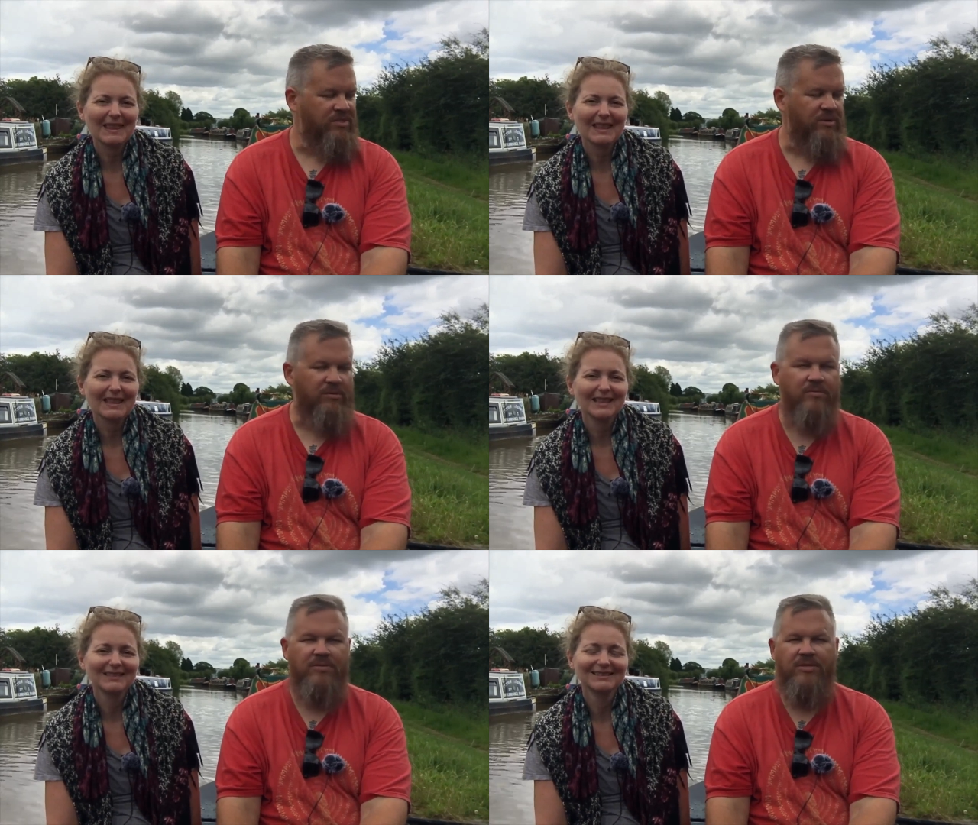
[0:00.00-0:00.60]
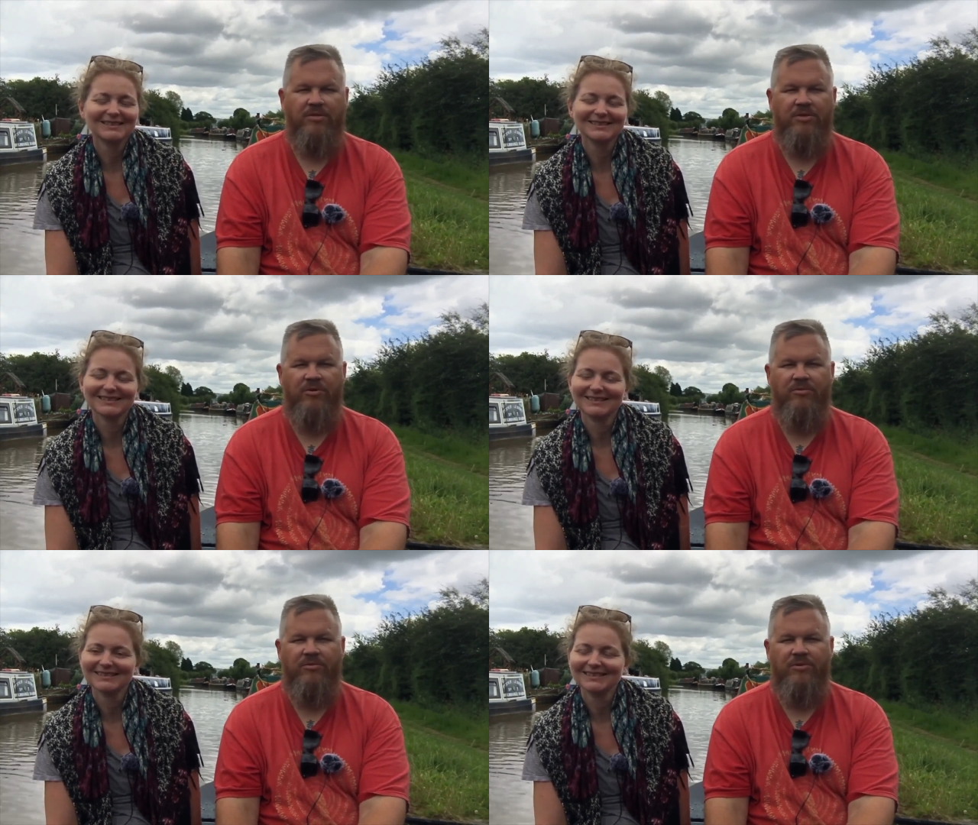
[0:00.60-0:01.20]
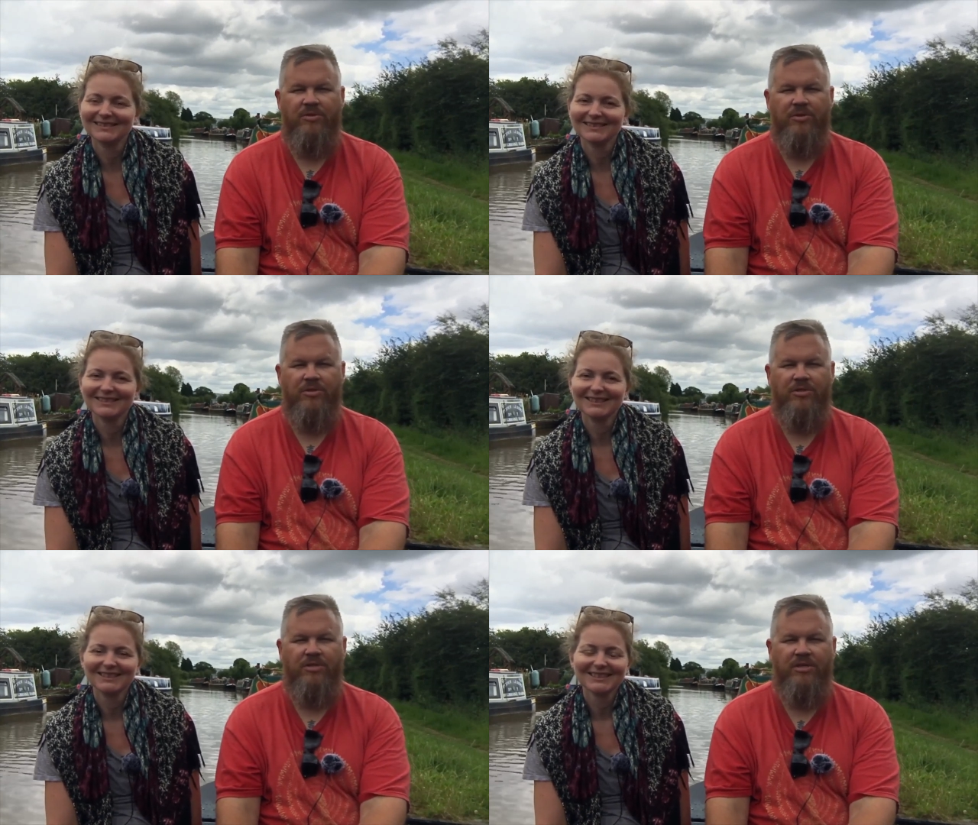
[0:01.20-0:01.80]
Speaker 1: So
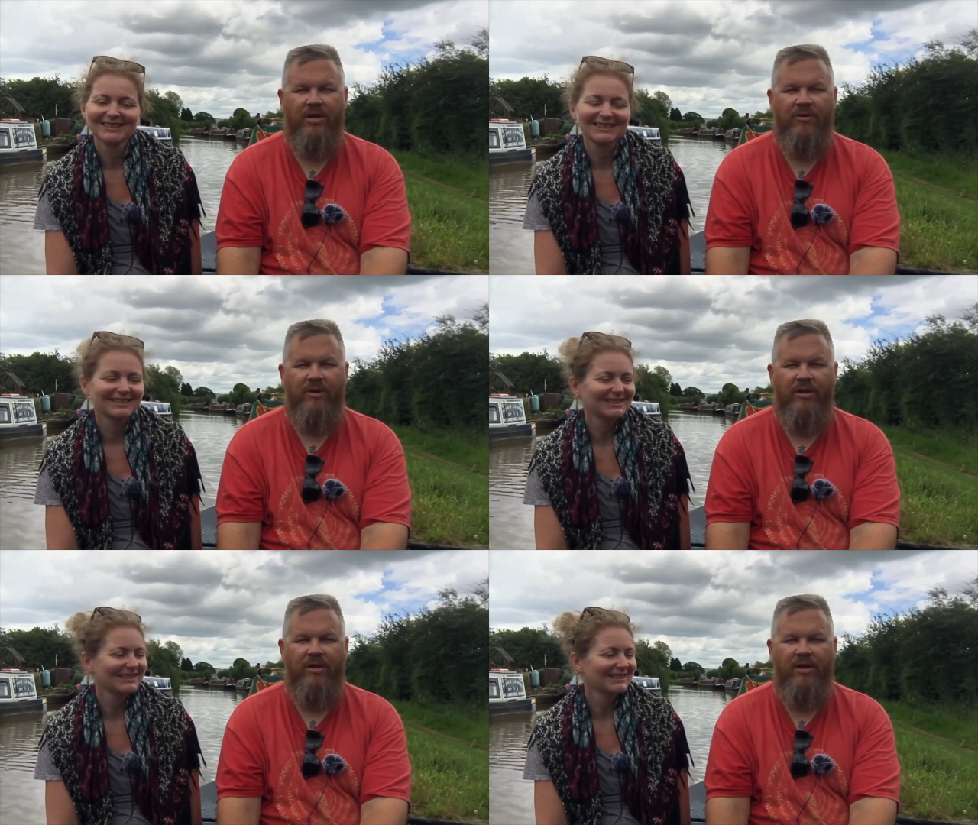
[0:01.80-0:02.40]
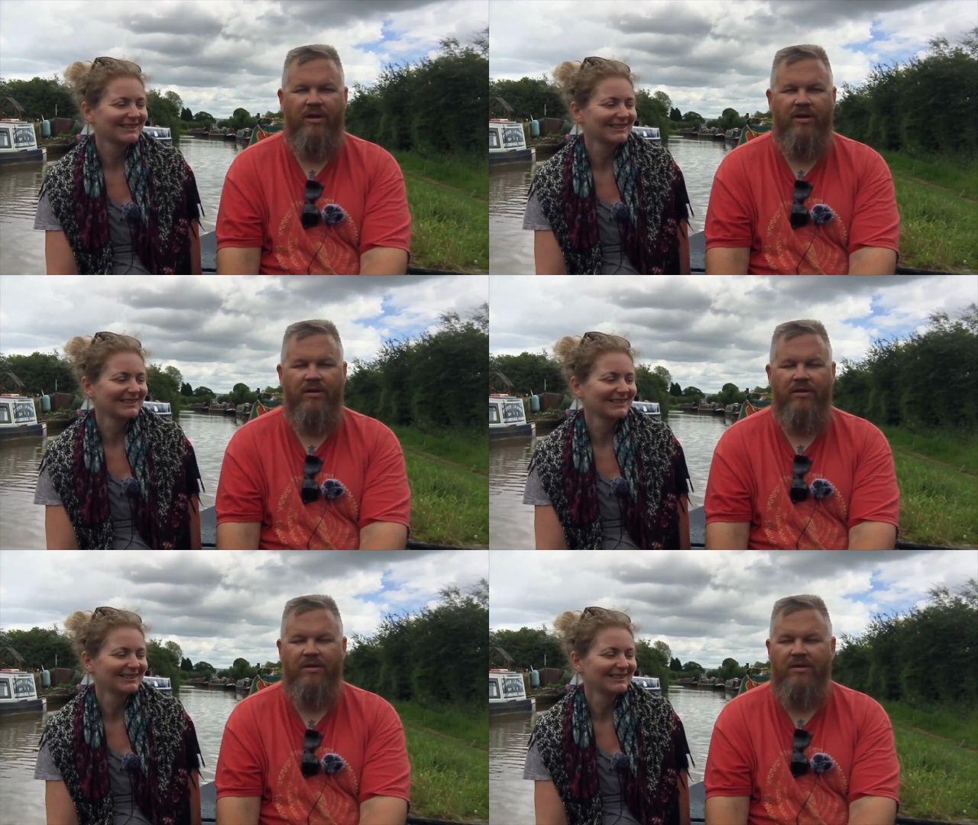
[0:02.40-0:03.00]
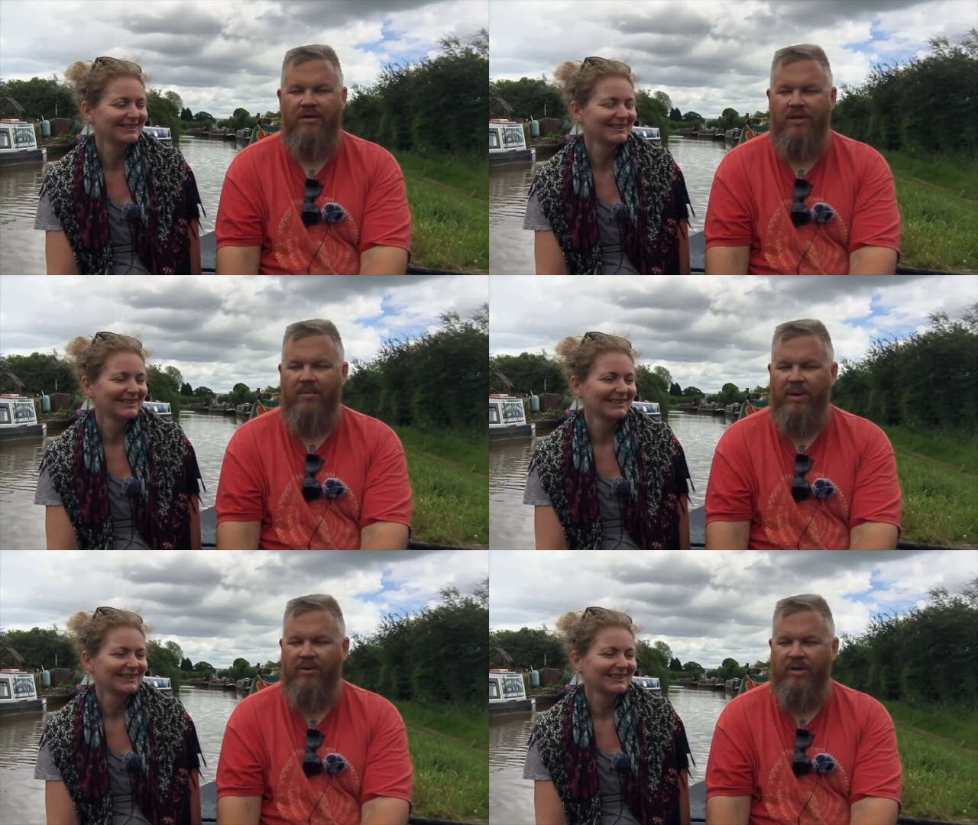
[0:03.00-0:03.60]
George is now at
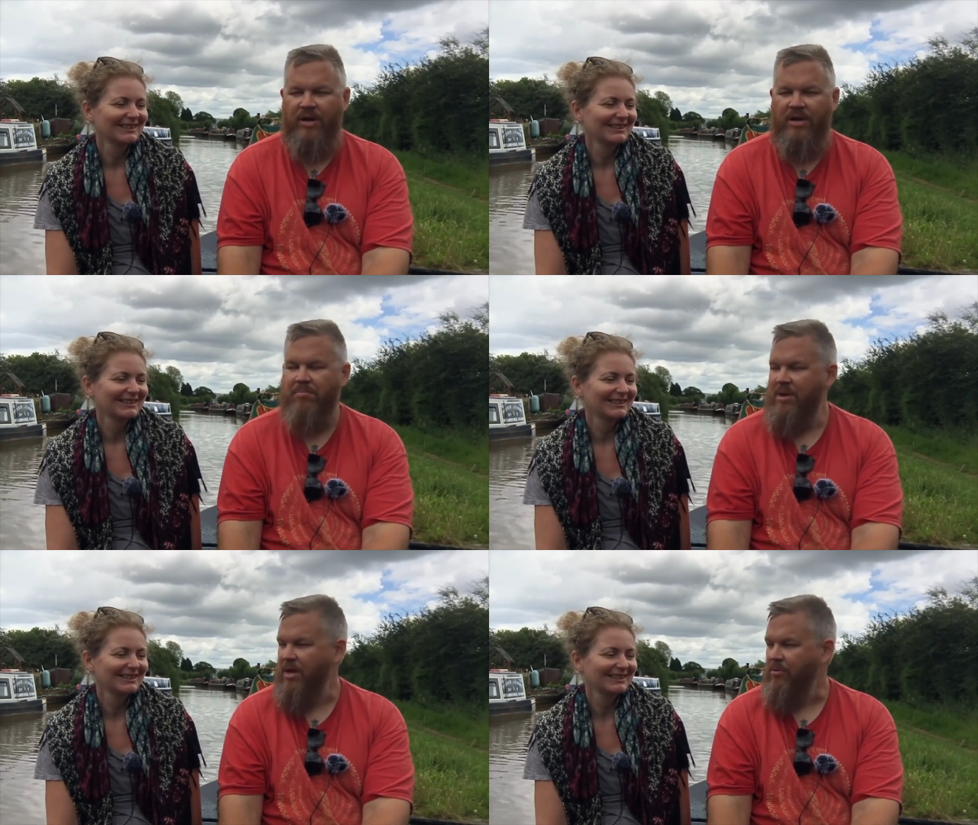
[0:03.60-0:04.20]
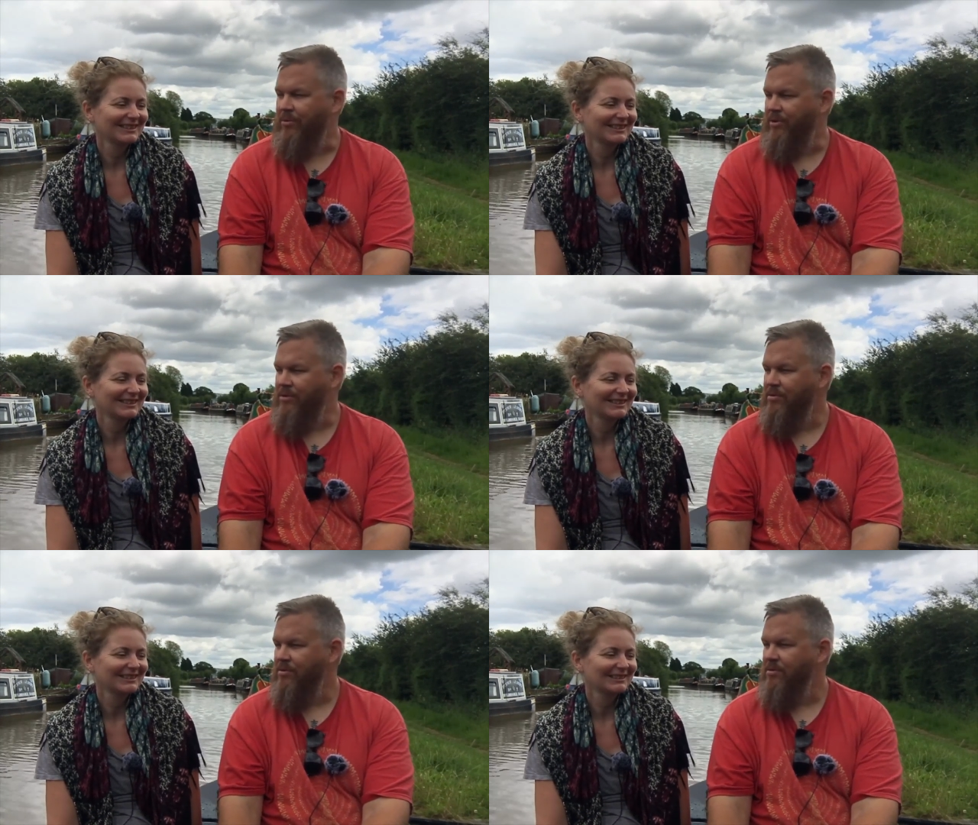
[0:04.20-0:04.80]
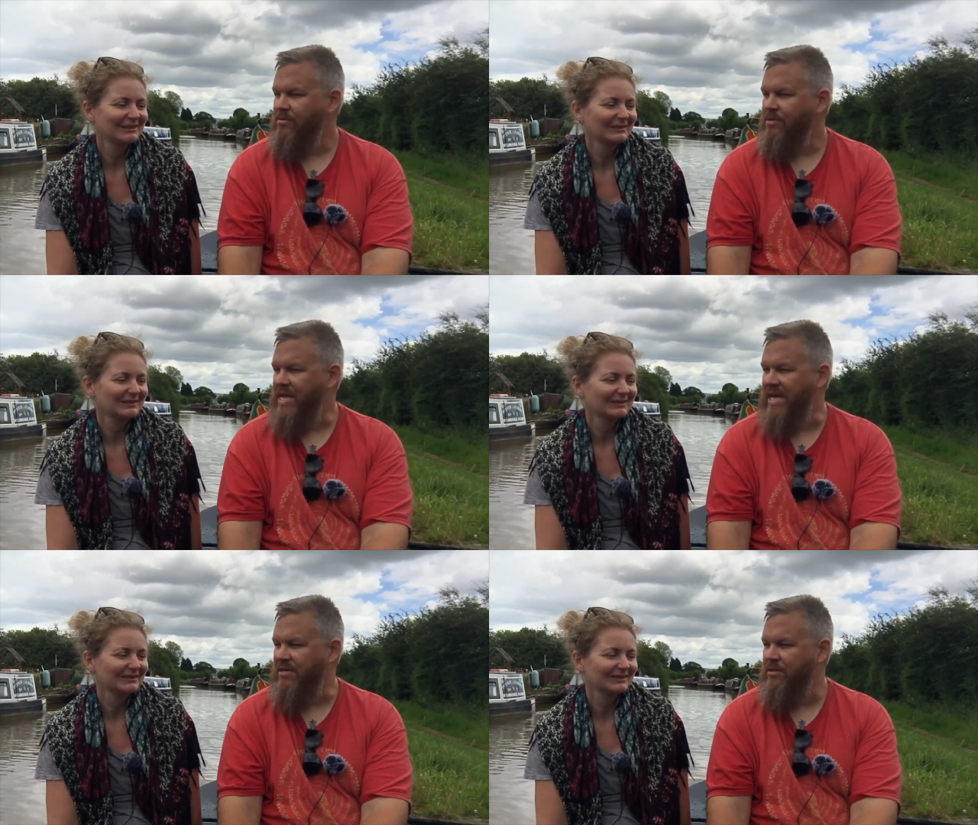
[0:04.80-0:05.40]
about an 8-pound
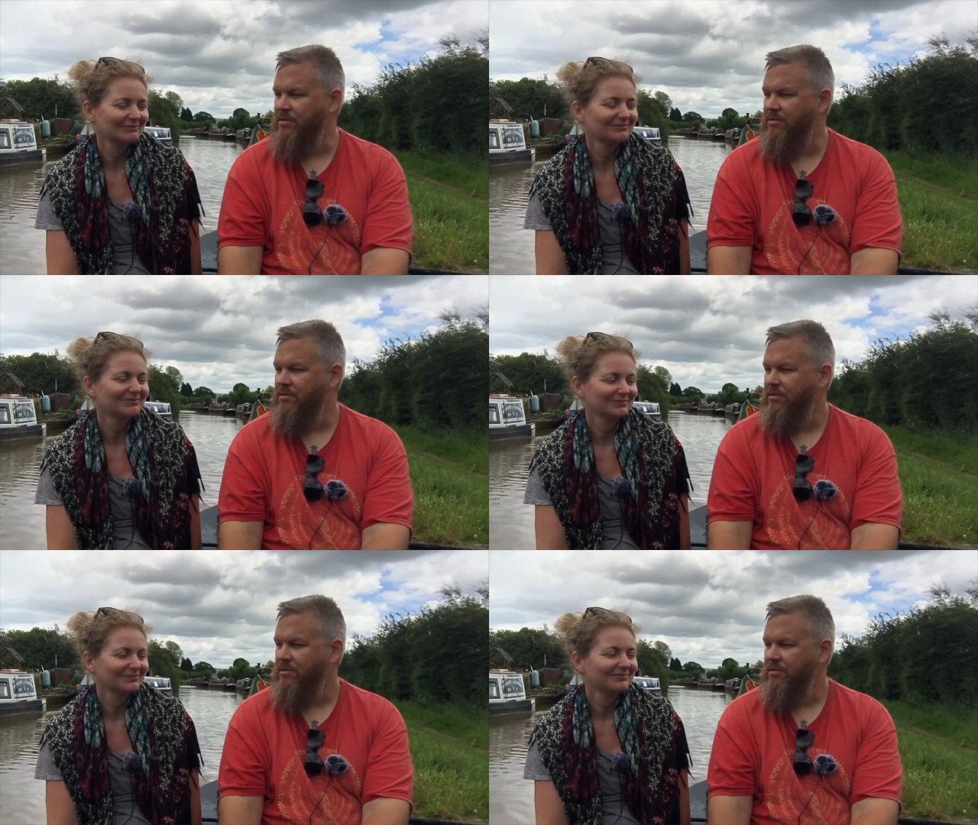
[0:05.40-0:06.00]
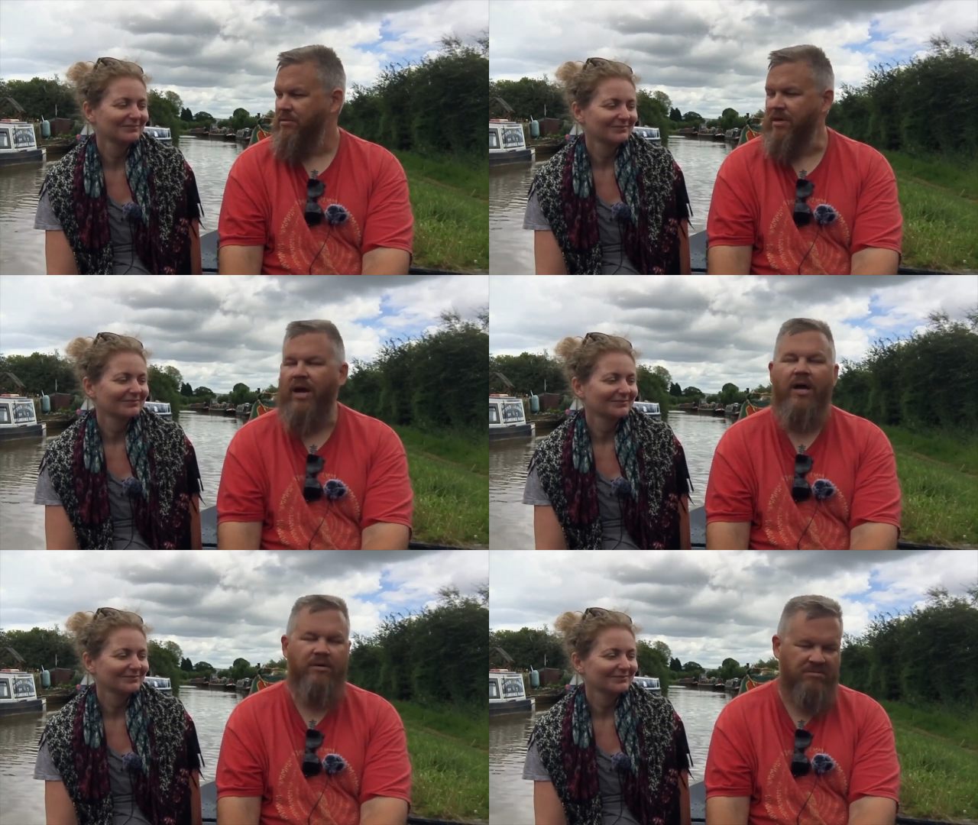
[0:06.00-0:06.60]
debt. All right,